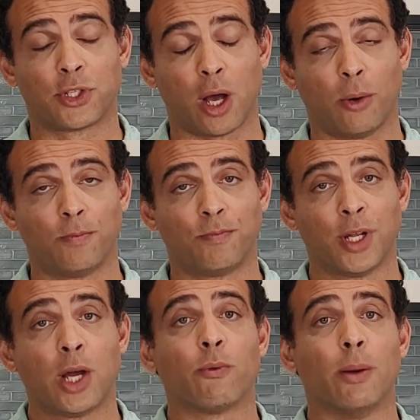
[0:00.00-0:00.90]
So
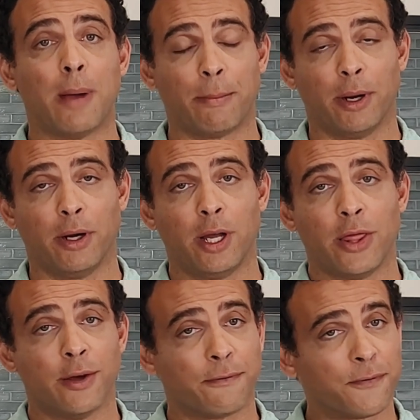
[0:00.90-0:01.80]
remember,
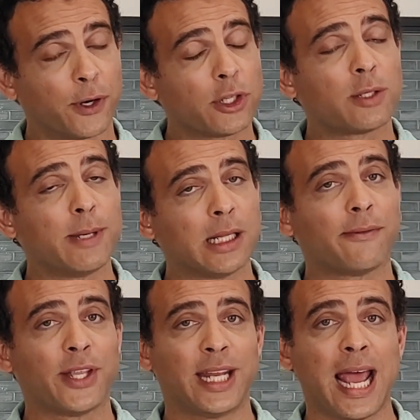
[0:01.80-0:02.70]
the first meal
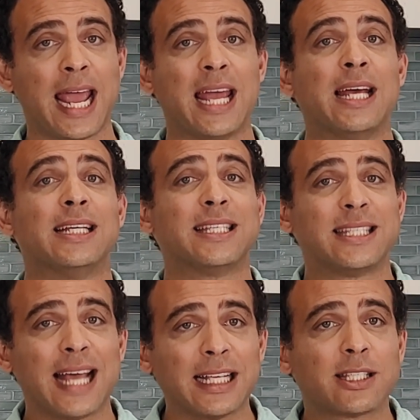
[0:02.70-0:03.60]
of the day
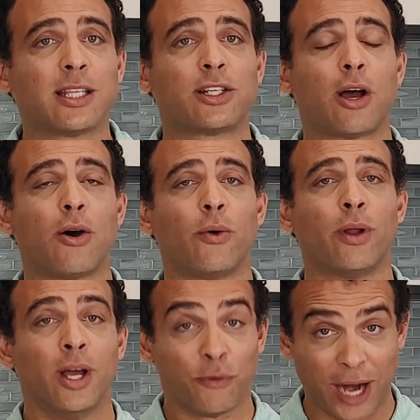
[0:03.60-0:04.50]
sets the
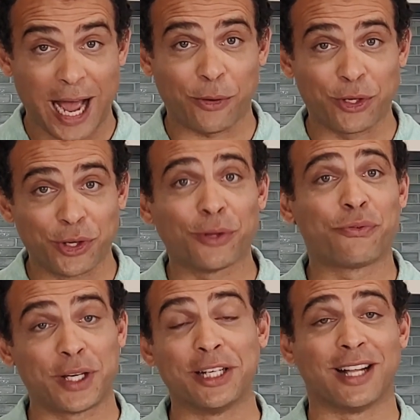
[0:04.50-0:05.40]
tone for how you'll
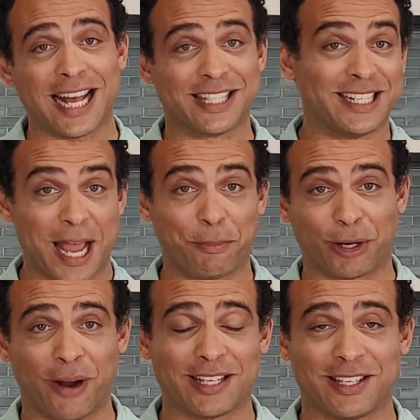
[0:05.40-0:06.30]
feel as the day
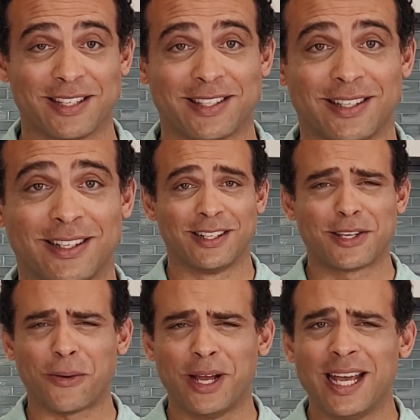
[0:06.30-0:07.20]
progresses.
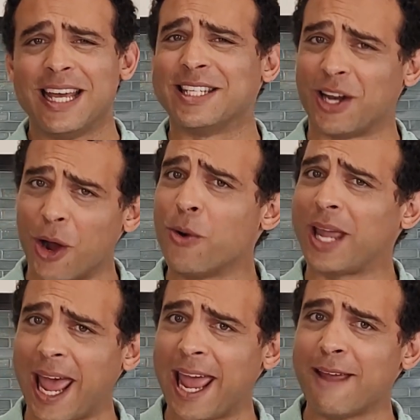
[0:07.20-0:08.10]
So is it
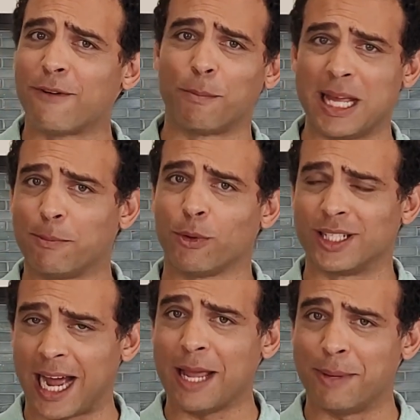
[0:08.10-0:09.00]
okay for people
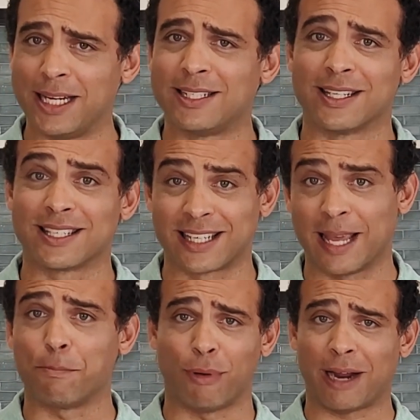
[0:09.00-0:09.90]
with diabetes to
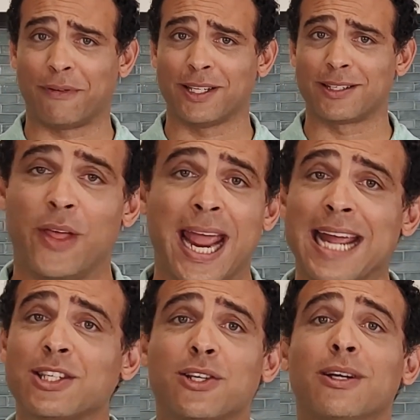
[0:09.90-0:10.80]
skip breakfast? The
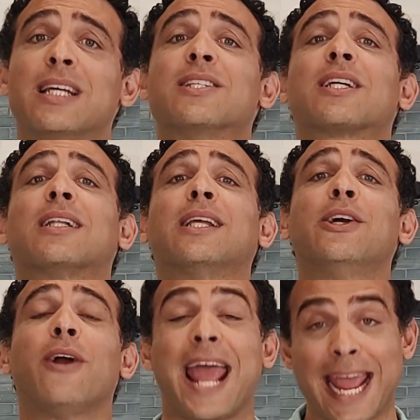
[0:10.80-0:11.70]
answer is
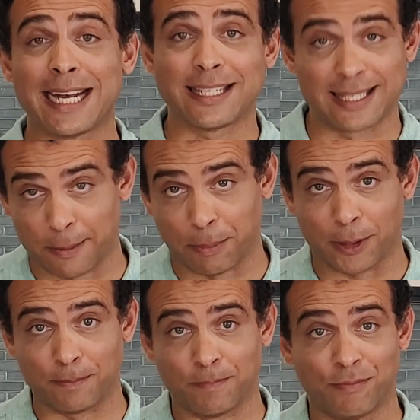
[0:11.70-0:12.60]
clear and
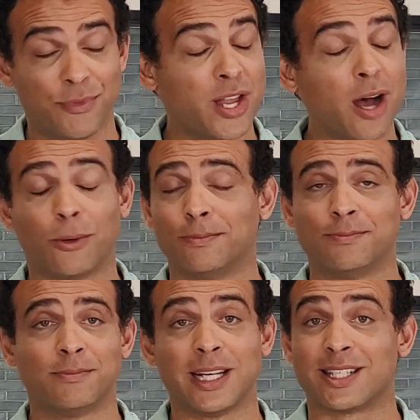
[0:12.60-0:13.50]
simple. No,
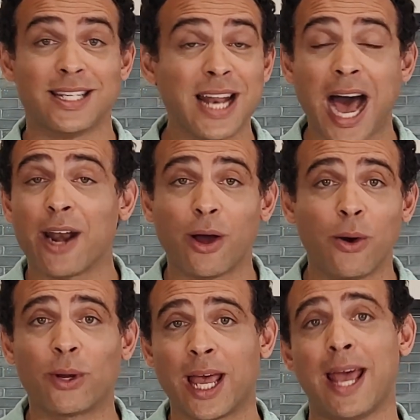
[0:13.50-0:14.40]
it's not
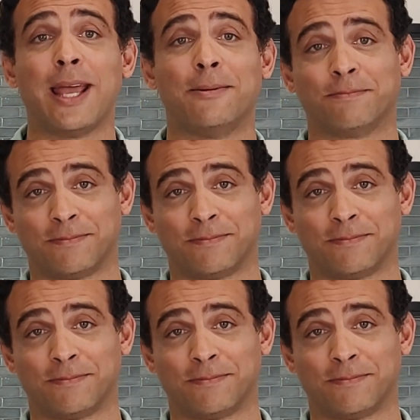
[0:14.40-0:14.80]
okay.